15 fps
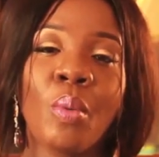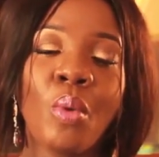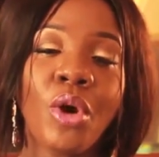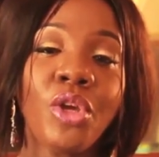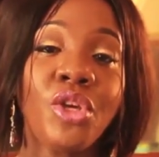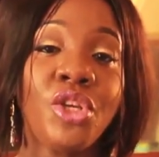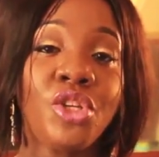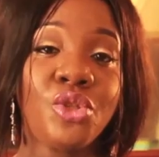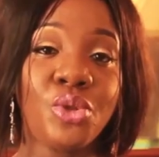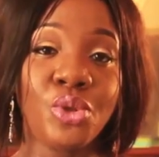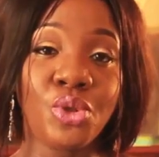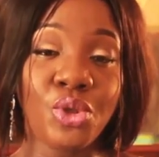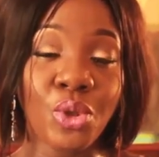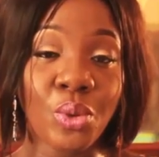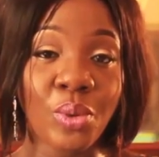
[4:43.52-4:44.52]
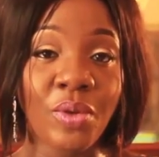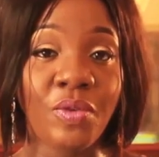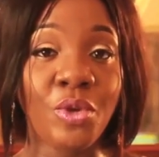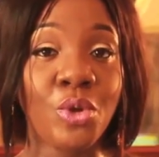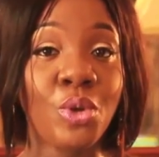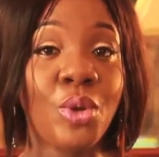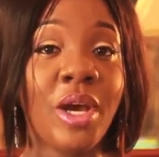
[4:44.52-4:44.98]
But what you need to do
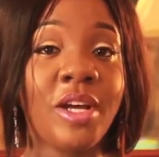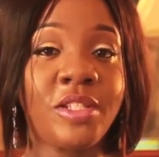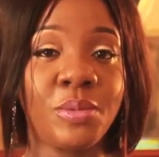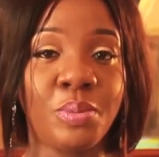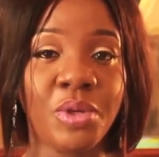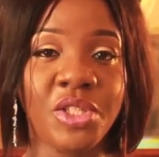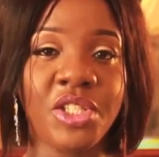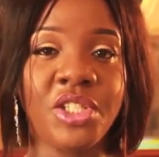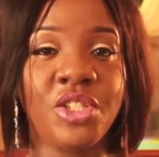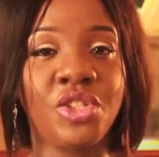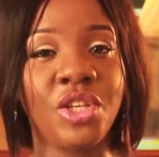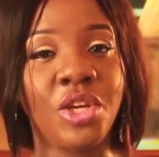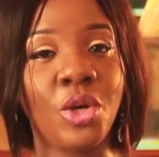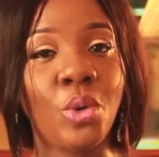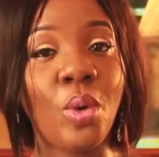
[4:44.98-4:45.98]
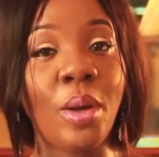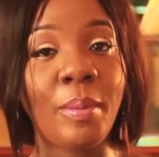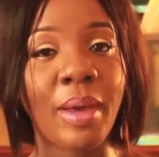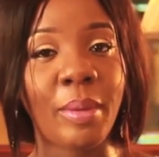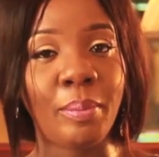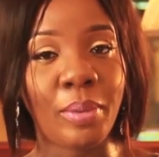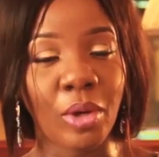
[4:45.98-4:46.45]
if you don't know how to budget is you can go
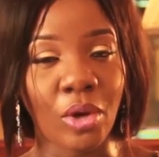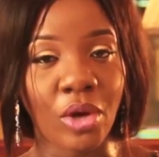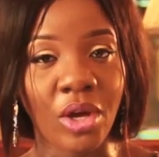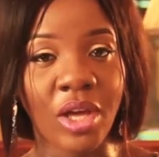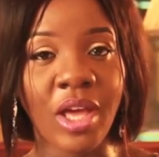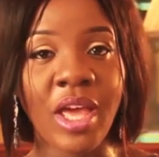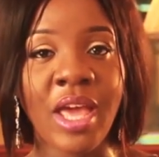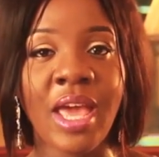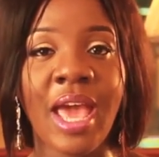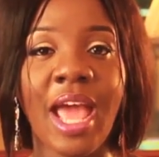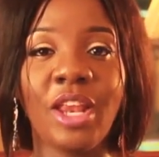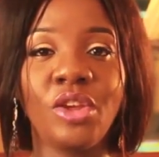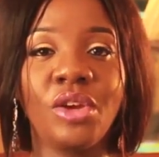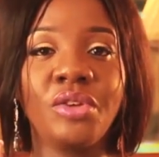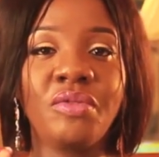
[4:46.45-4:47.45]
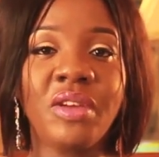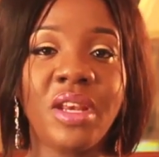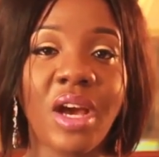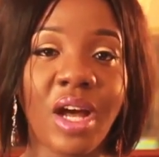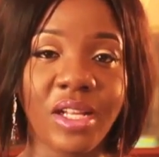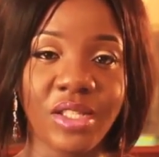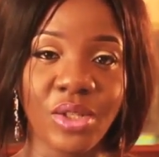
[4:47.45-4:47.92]
on my blog and you can
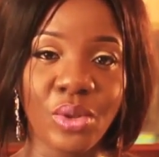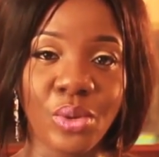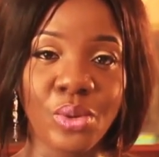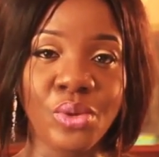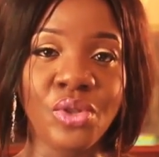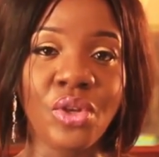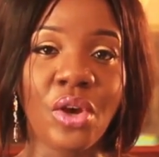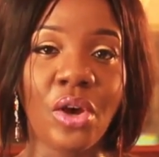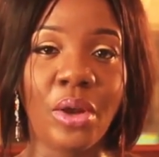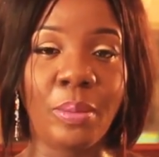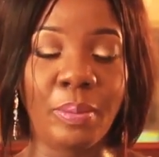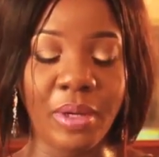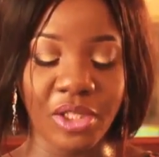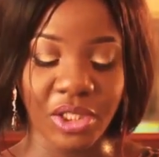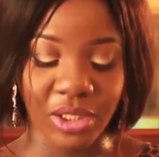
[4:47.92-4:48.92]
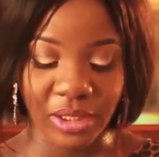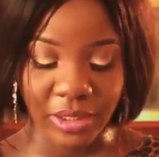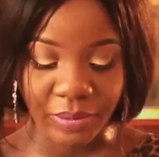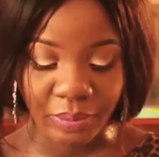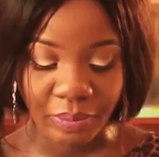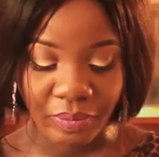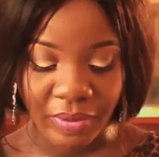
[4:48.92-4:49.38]
read articles on
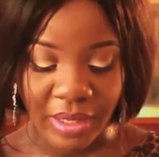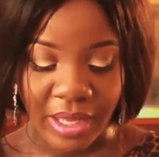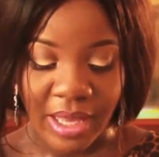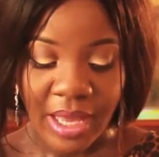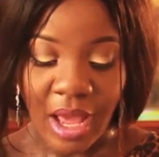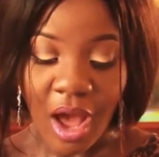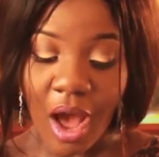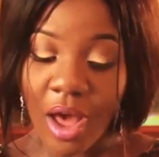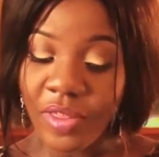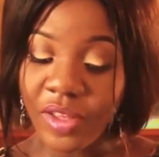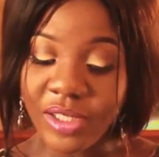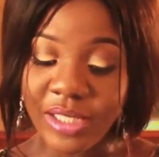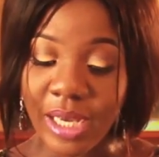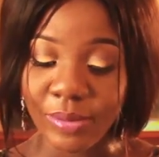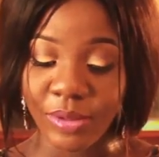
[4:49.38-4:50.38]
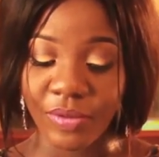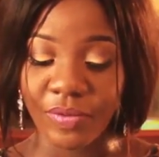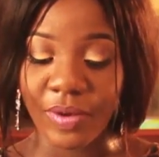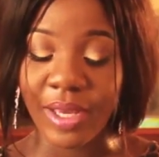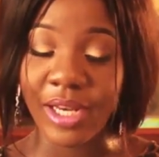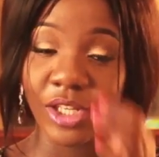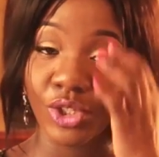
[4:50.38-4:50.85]
budgeting. Other
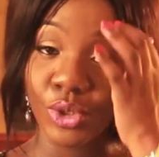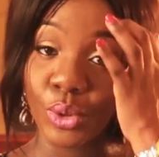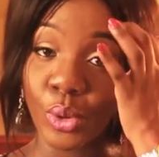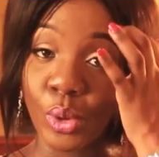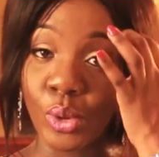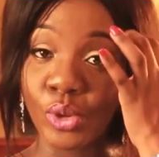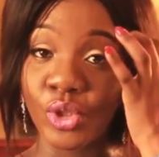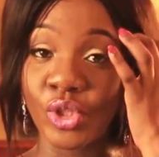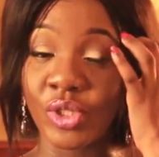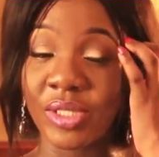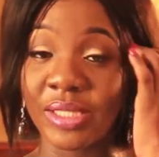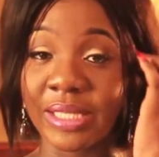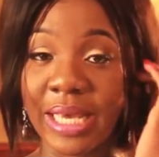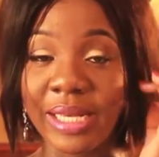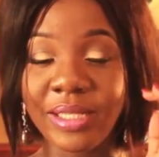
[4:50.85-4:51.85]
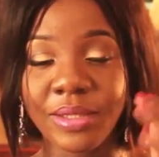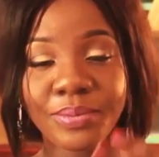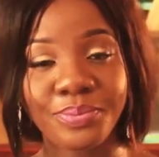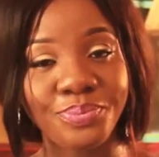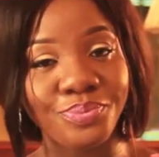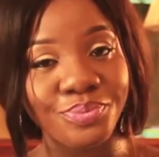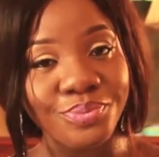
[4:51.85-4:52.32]
types of financial goals you
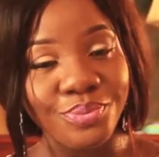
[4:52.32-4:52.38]
set